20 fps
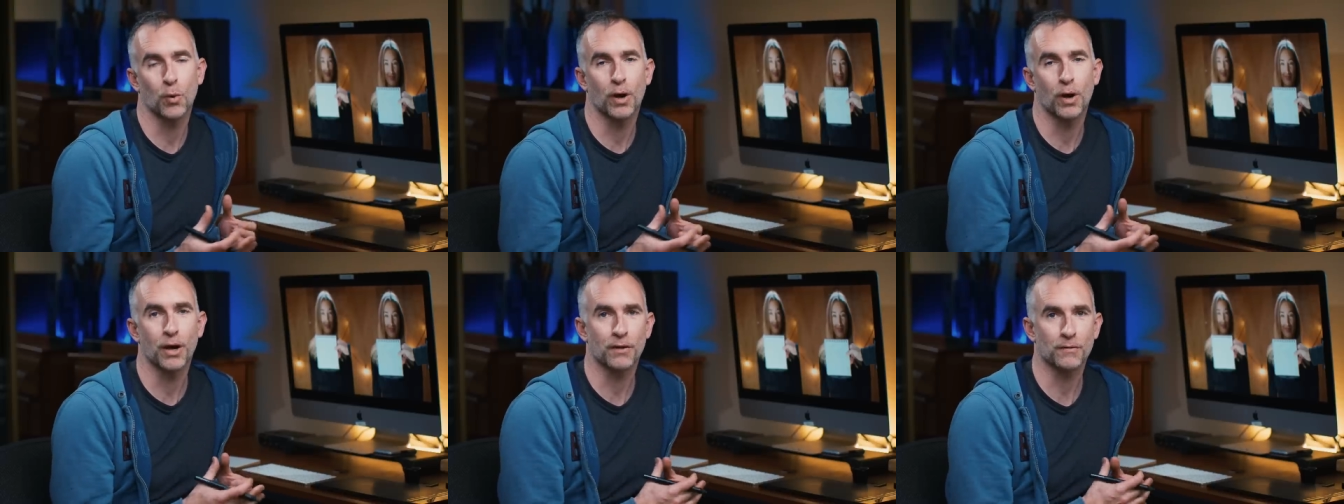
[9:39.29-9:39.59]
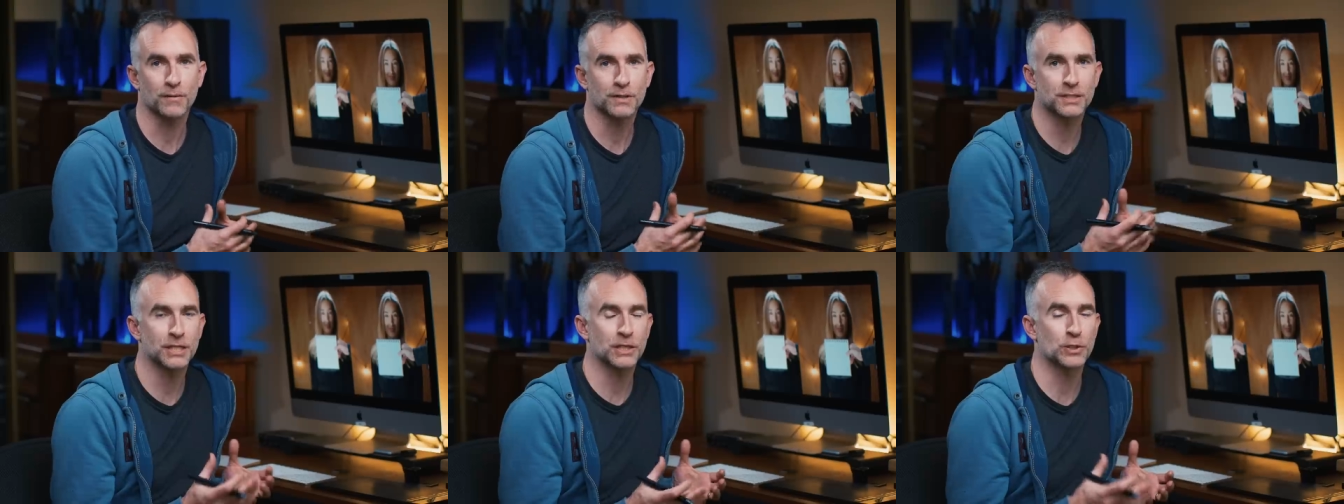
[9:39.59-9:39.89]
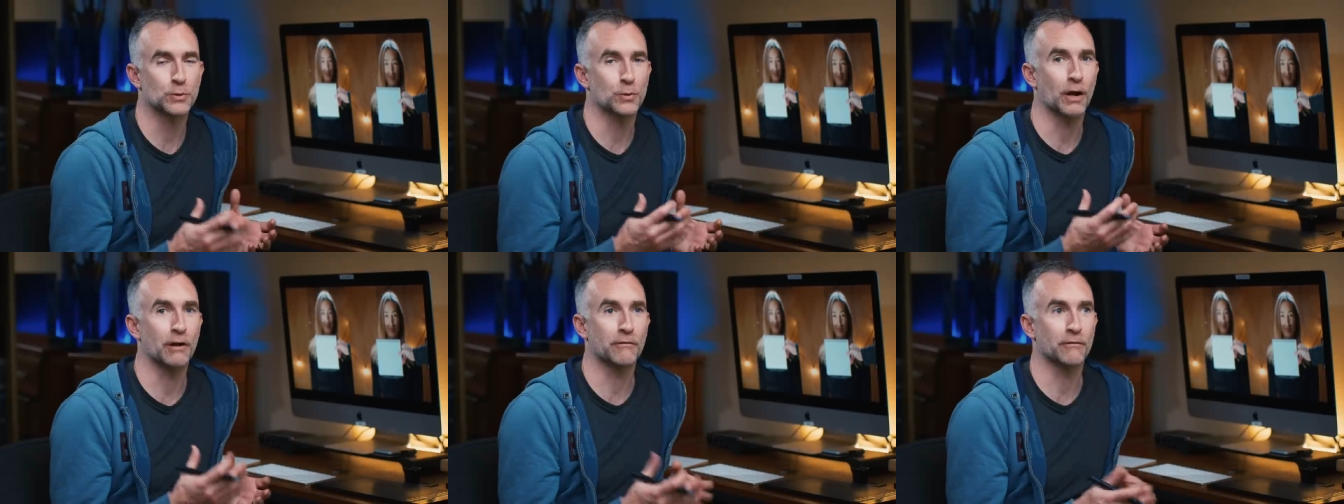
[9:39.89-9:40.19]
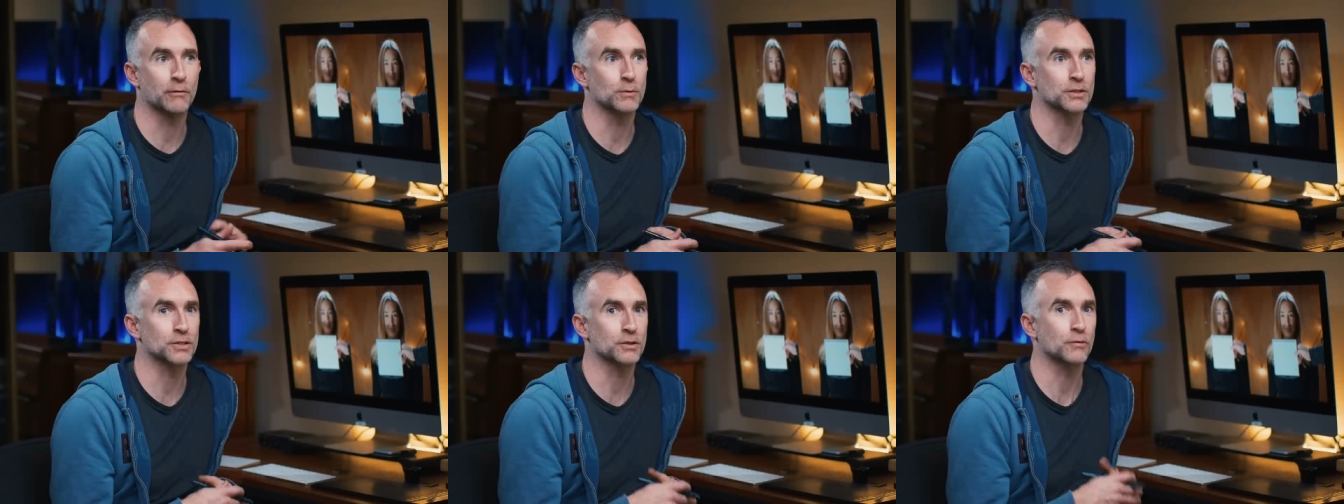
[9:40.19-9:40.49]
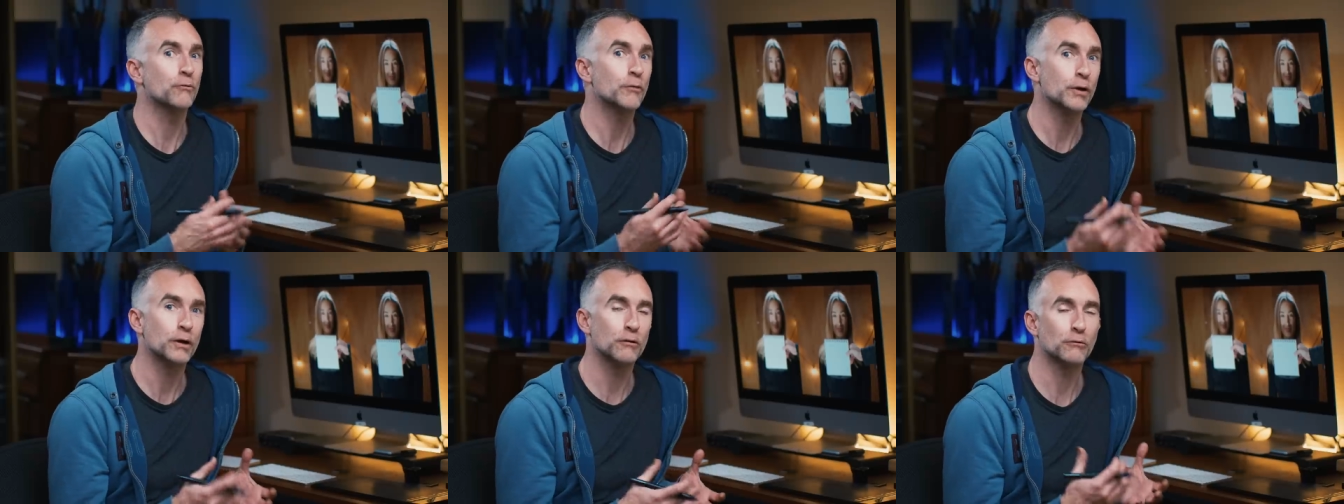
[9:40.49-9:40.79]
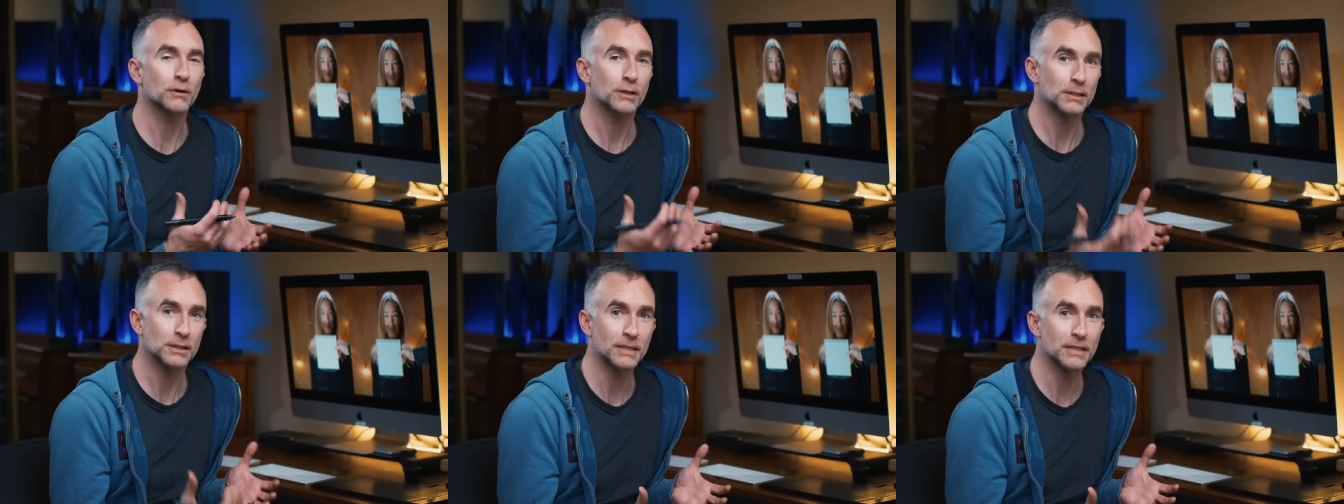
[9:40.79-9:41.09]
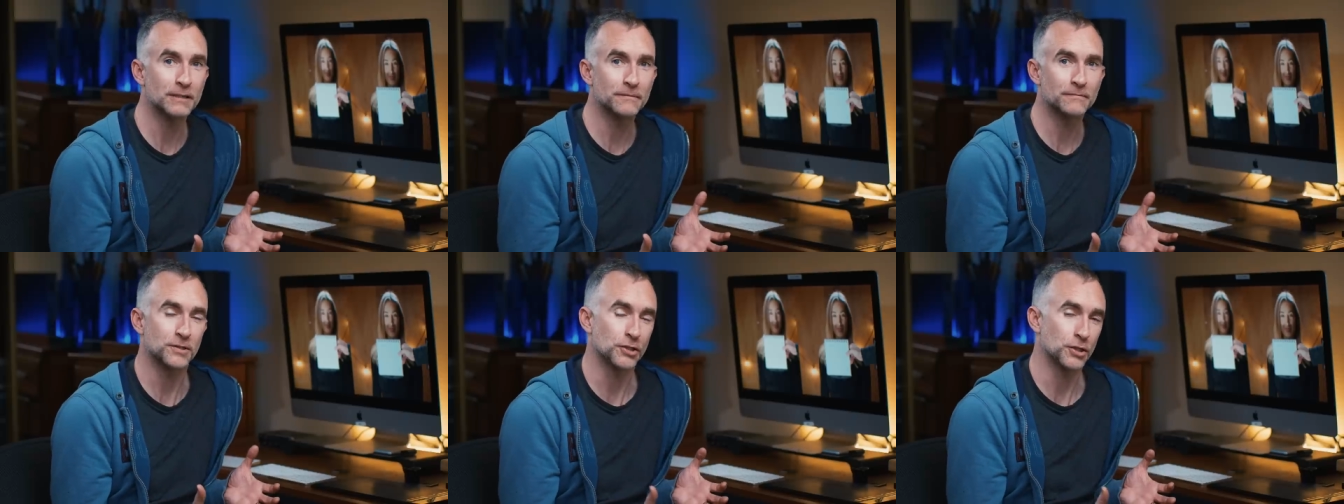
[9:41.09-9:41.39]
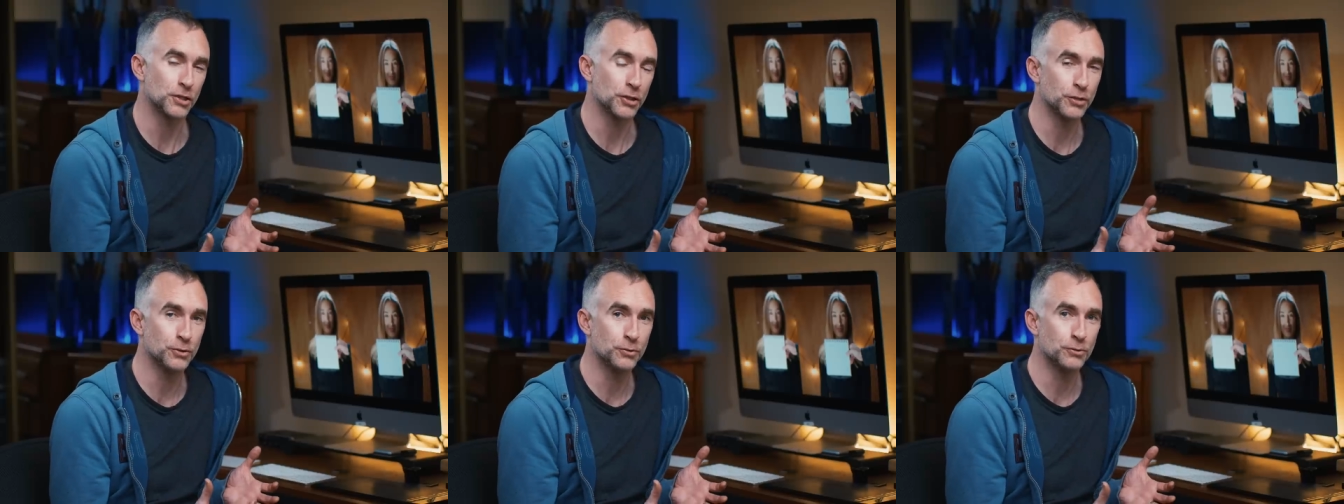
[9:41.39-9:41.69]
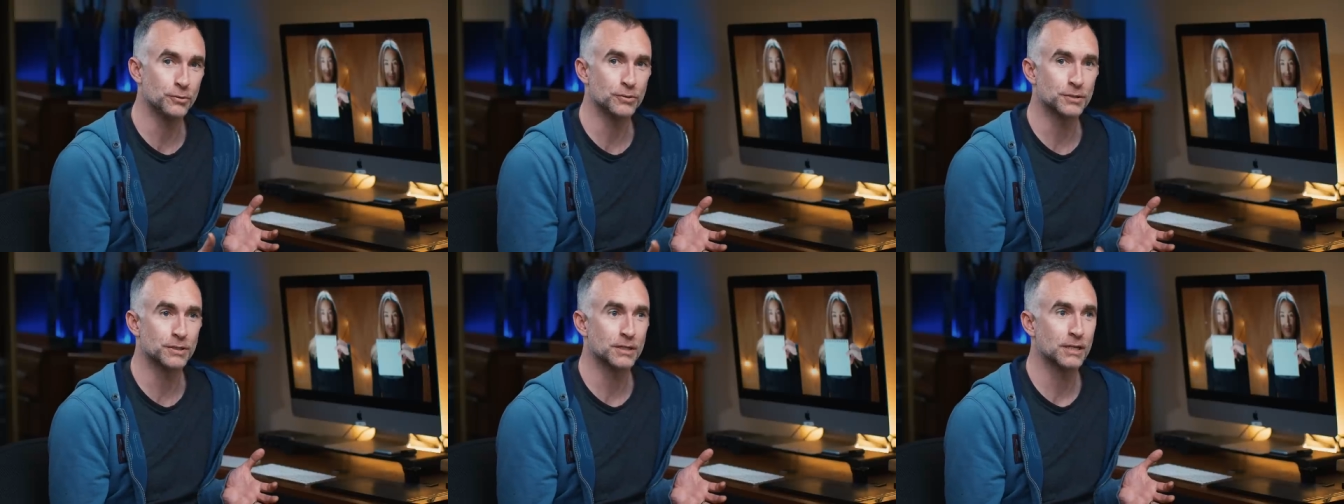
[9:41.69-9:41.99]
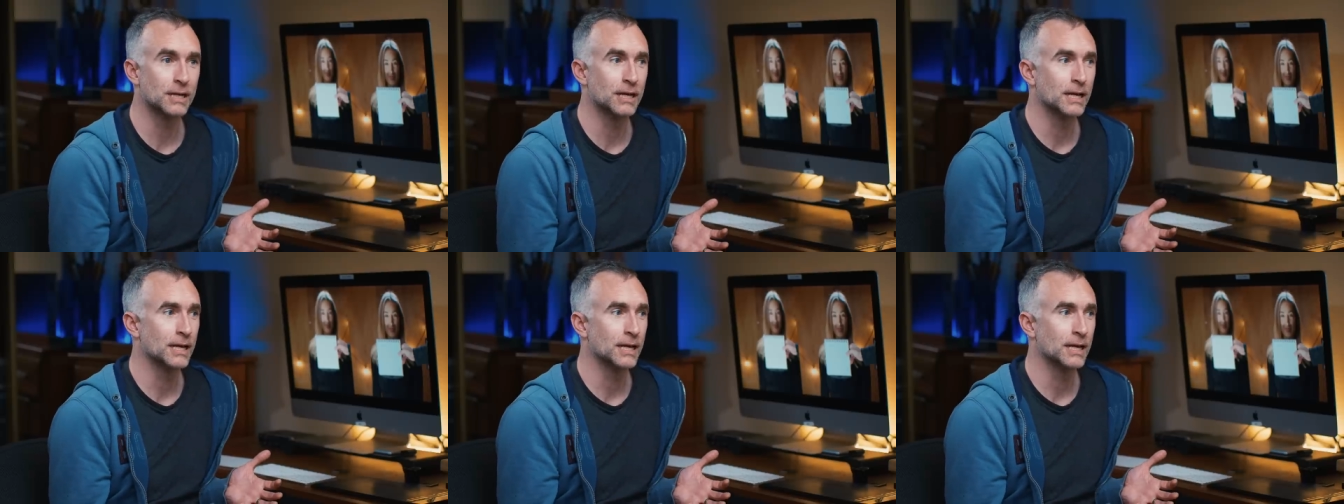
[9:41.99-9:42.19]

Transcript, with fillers: one on the C200 was a real relief to use